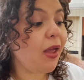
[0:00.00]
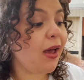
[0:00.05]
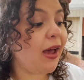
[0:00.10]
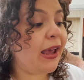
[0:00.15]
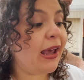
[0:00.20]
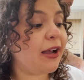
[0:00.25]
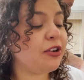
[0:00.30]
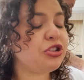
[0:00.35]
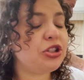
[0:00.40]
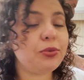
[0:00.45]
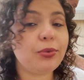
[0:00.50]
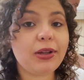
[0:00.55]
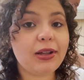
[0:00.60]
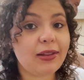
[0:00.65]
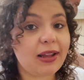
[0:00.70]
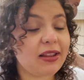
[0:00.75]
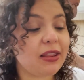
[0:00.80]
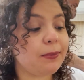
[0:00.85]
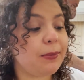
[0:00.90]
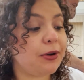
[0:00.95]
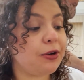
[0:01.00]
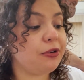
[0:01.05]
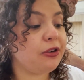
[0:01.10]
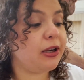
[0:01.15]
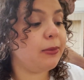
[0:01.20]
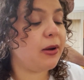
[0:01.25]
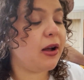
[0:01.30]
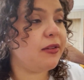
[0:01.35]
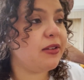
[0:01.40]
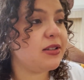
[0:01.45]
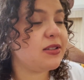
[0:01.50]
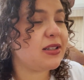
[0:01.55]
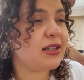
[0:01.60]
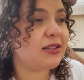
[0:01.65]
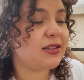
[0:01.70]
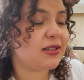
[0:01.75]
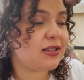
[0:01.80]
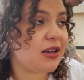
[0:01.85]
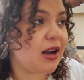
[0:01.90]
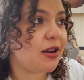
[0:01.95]
I actually really like the buttercream on this.
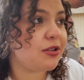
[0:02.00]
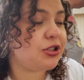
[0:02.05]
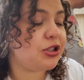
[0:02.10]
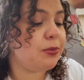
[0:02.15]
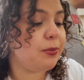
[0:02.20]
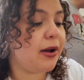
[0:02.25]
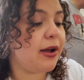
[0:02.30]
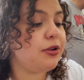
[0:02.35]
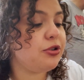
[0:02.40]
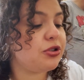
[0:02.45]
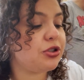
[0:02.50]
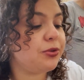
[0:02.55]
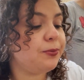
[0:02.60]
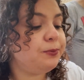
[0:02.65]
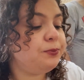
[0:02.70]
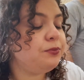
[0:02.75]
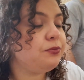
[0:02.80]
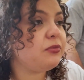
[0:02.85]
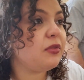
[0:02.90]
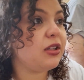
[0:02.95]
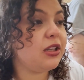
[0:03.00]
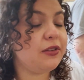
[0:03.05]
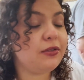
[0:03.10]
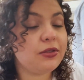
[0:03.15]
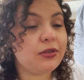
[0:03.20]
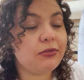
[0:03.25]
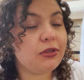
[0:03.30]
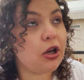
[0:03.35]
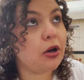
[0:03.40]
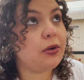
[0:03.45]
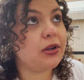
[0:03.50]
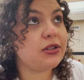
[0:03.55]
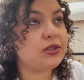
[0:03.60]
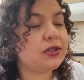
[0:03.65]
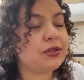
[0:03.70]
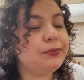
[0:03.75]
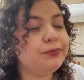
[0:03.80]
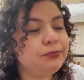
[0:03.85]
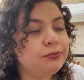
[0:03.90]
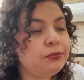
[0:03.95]
It's not too much, even though
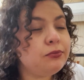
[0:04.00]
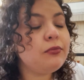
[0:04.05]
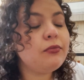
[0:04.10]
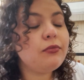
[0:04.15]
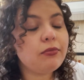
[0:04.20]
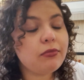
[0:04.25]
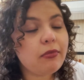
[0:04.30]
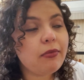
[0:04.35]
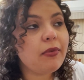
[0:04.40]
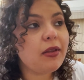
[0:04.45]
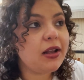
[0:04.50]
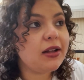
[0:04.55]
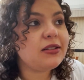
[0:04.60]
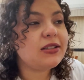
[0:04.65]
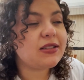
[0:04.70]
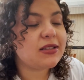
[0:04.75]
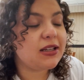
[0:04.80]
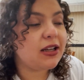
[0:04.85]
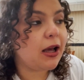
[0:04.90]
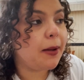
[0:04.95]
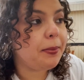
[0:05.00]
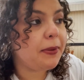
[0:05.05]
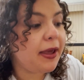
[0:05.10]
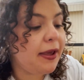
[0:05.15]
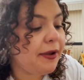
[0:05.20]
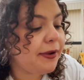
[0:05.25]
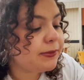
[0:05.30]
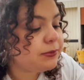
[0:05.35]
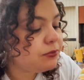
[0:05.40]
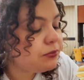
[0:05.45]
it's Disney cupcake.